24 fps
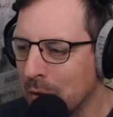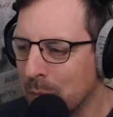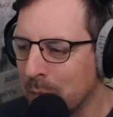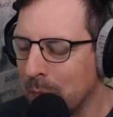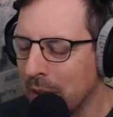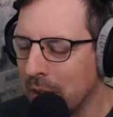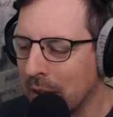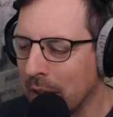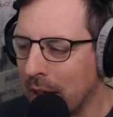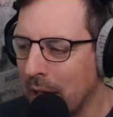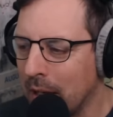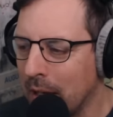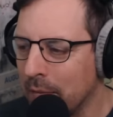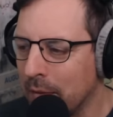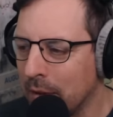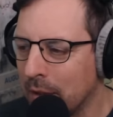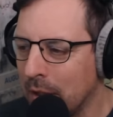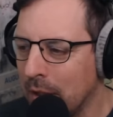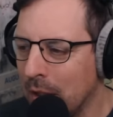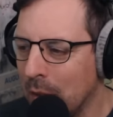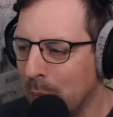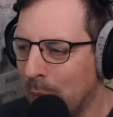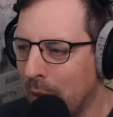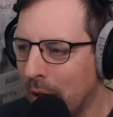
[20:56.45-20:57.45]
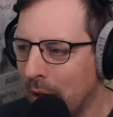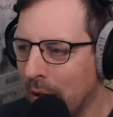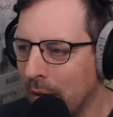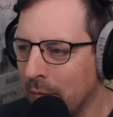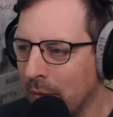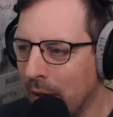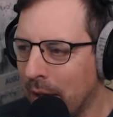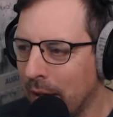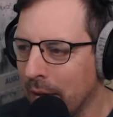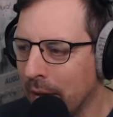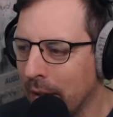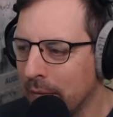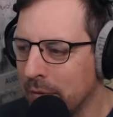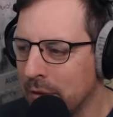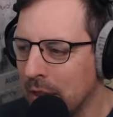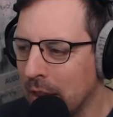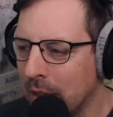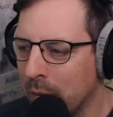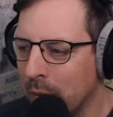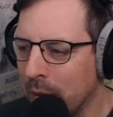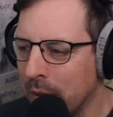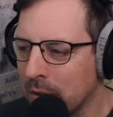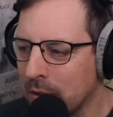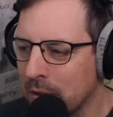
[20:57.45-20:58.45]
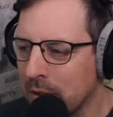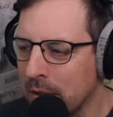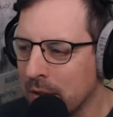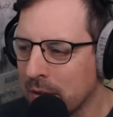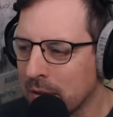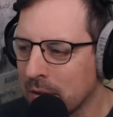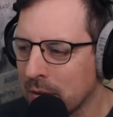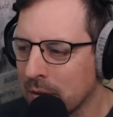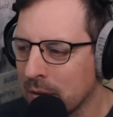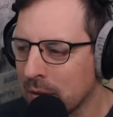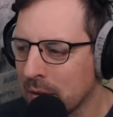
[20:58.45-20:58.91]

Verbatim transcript: been kind of a key part of how they've sequenced this?